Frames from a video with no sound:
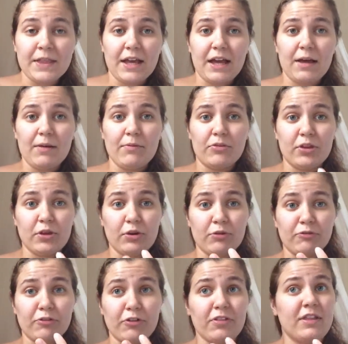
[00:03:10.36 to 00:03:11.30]
Um,
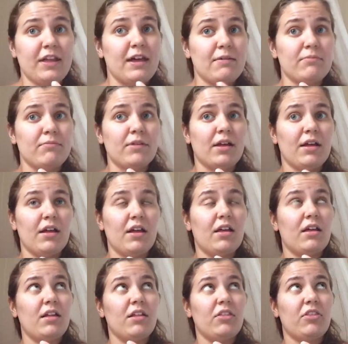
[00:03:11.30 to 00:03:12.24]
so for them,
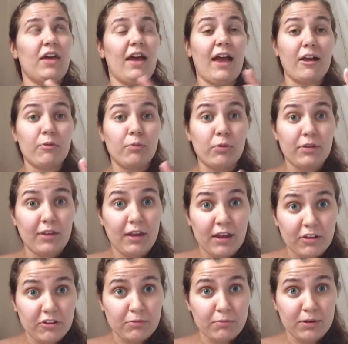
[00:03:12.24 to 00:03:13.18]
the
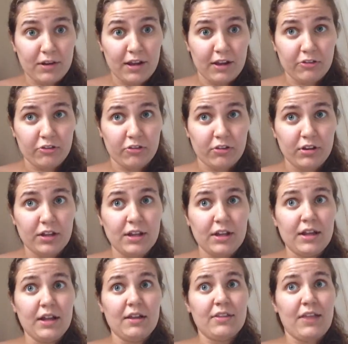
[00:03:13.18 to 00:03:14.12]
exploitation potential
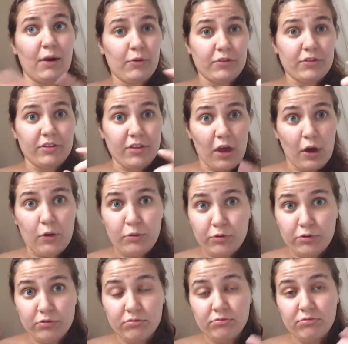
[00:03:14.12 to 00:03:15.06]
that was its
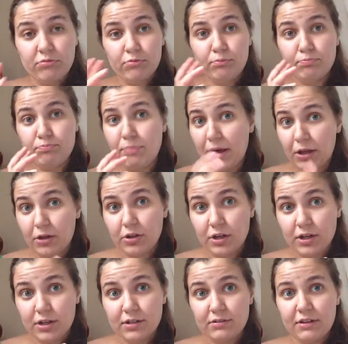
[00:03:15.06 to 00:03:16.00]
own
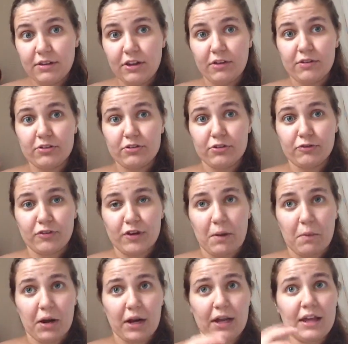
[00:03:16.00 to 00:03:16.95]
pillar in the original
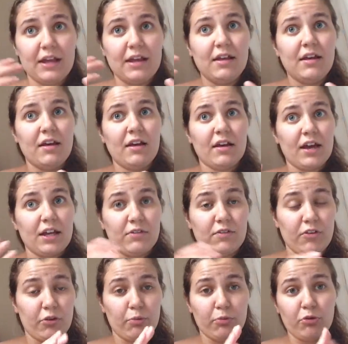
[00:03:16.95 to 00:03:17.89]
framework kind of
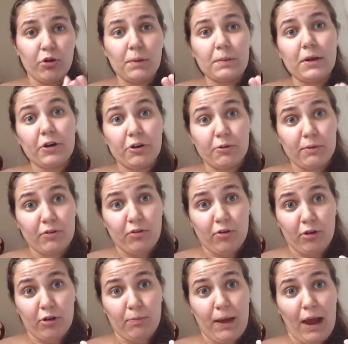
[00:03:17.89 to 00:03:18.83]
is absorbed under
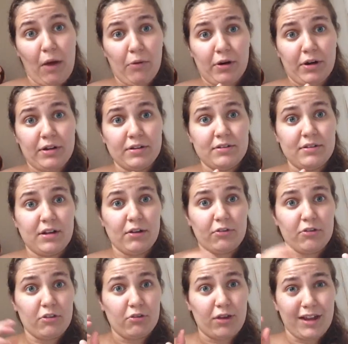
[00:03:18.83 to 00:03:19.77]
material power, you know,
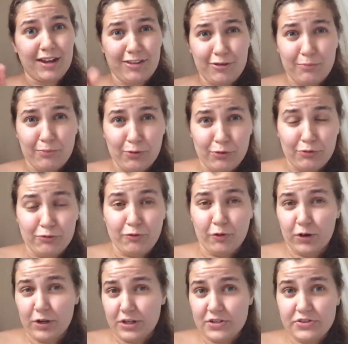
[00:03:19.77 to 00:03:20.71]
so kind of the brute
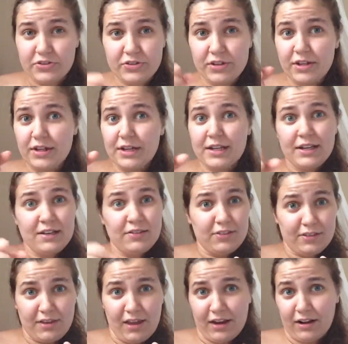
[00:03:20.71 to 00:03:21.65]
force
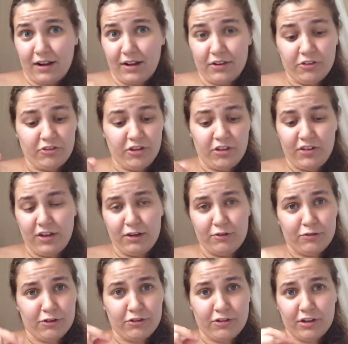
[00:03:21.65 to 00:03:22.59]
the technology, the
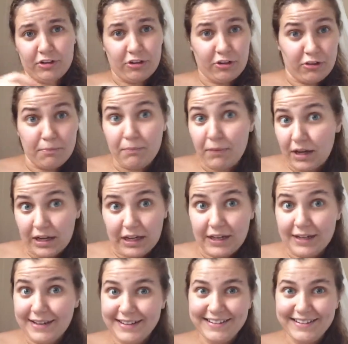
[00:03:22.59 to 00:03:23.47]
infrastructure, the money